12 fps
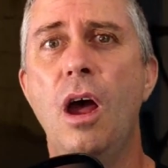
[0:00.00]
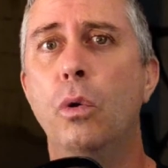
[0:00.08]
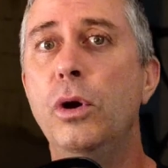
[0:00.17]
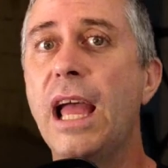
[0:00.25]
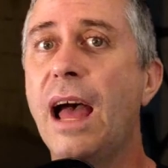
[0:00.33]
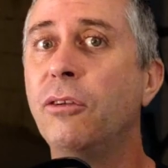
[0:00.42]

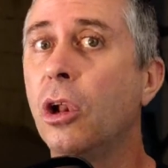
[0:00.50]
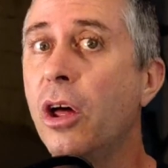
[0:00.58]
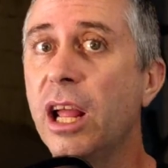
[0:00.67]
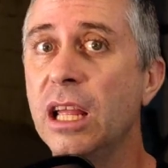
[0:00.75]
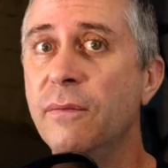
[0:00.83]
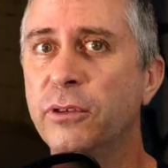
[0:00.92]
we have a lot
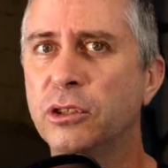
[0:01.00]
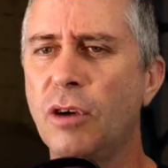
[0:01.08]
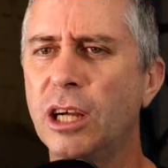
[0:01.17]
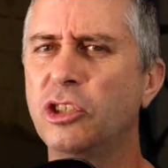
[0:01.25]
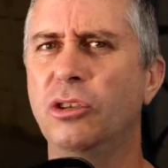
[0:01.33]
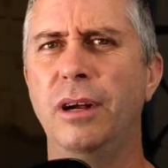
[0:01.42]
of
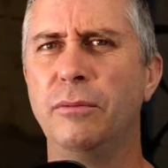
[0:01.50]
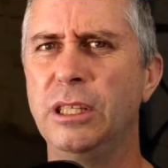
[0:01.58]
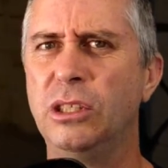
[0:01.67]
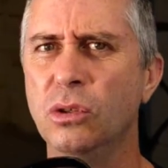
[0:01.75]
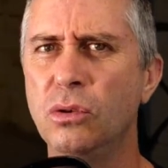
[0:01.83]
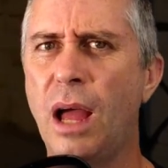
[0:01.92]
infrastructure and we
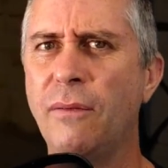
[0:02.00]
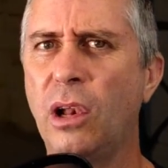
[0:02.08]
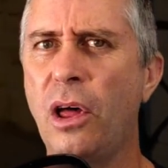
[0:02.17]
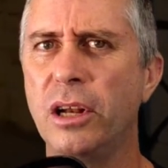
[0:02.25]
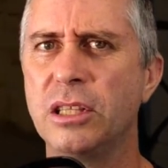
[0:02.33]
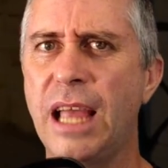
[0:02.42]
do have a
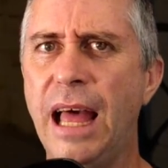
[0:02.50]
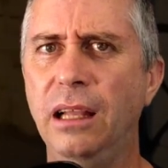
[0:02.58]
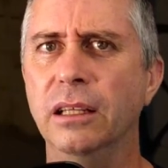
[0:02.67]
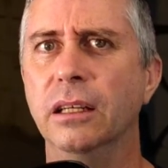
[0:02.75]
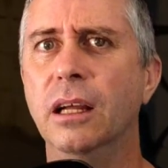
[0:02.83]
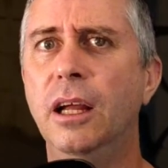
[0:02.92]
lot of
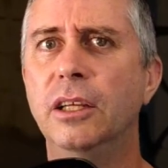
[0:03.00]
talent.